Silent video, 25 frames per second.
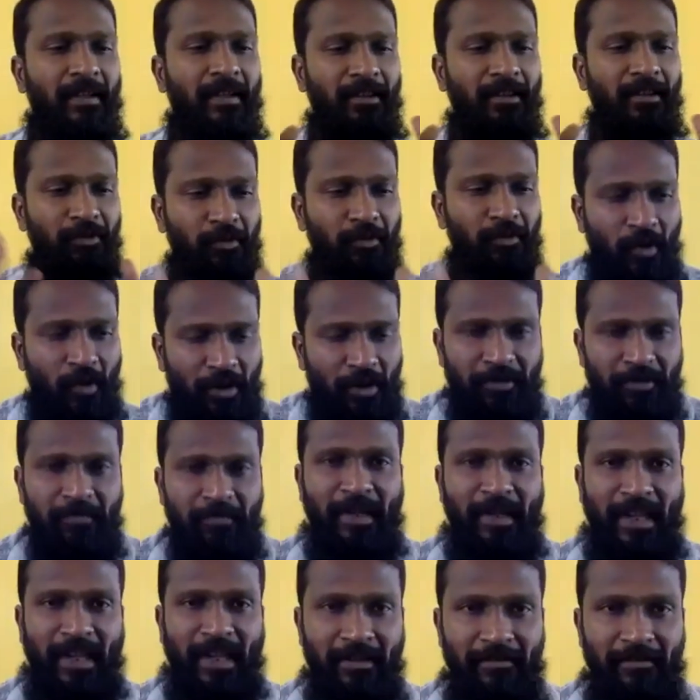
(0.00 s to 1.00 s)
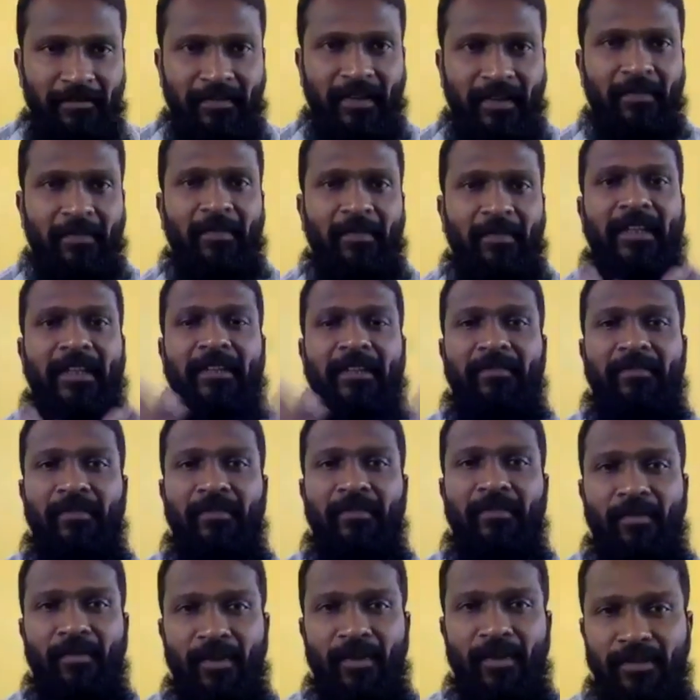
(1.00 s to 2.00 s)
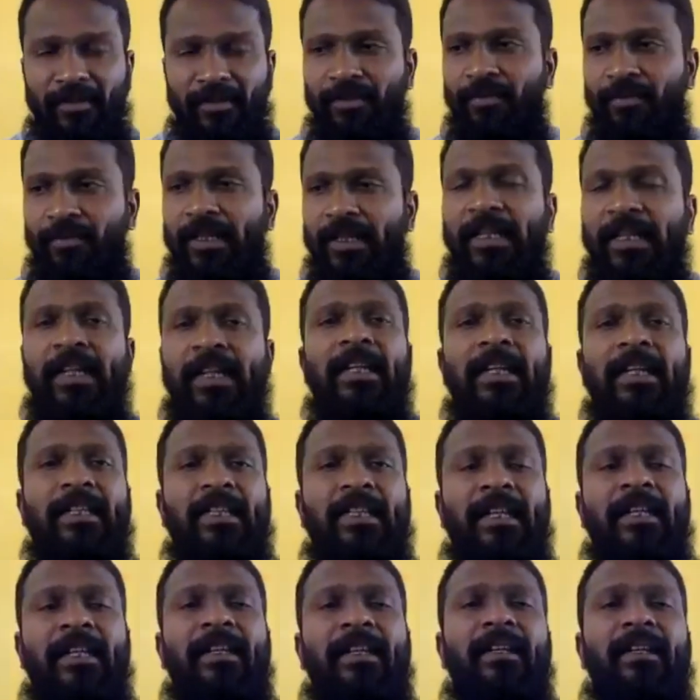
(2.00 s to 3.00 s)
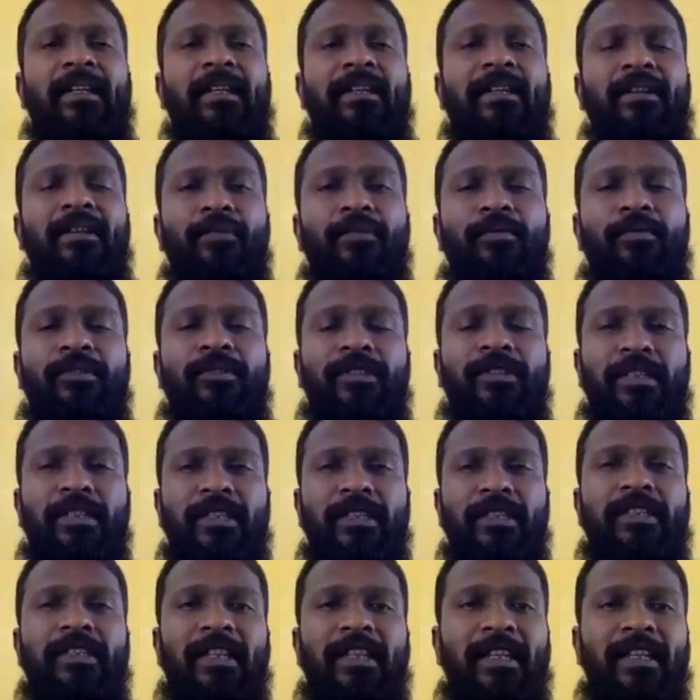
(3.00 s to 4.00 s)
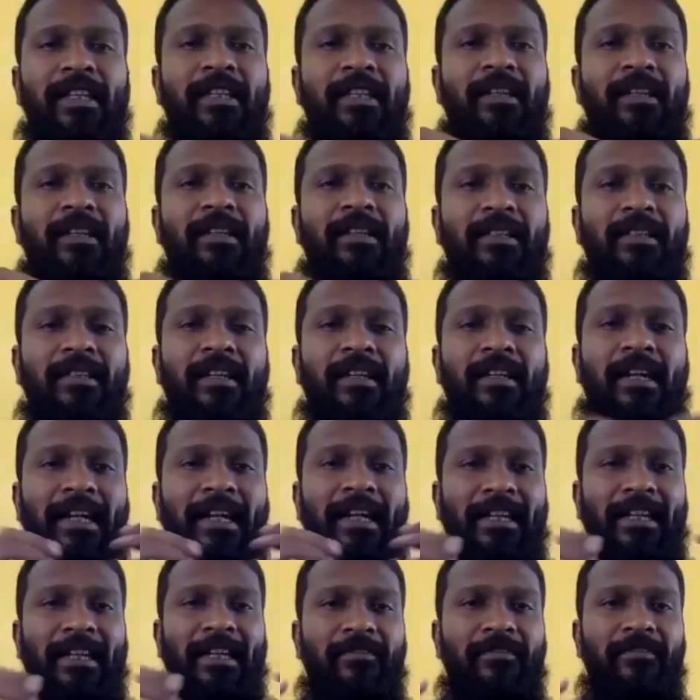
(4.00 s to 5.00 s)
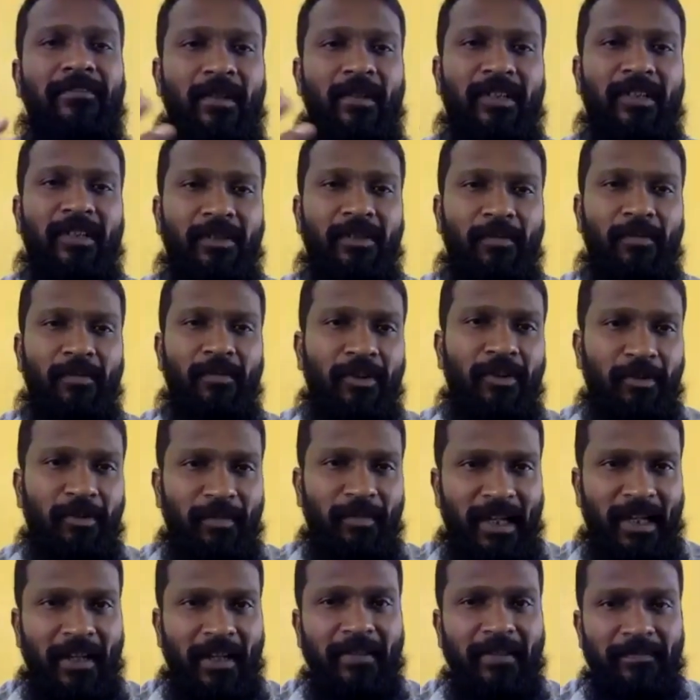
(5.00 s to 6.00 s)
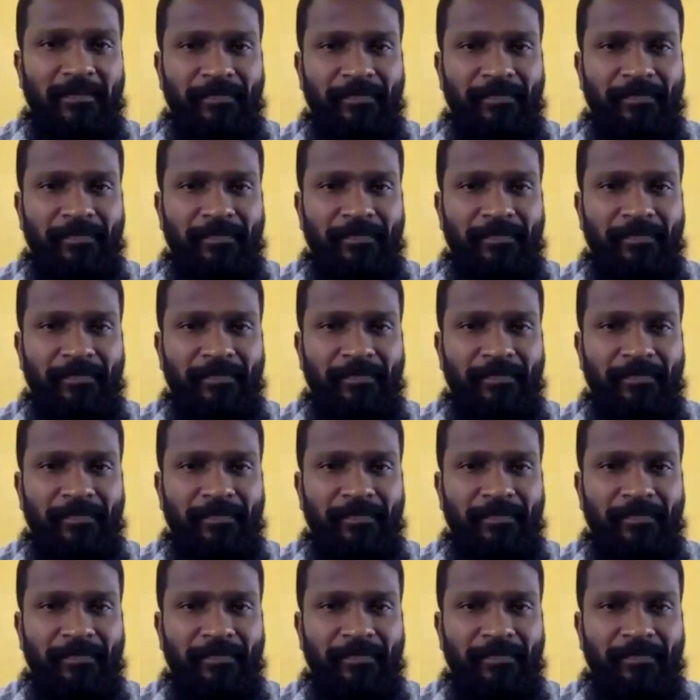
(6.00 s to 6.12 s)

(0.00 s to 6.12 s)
you want to make a film, if you want to do it, then you decide the kind of films that you want to make.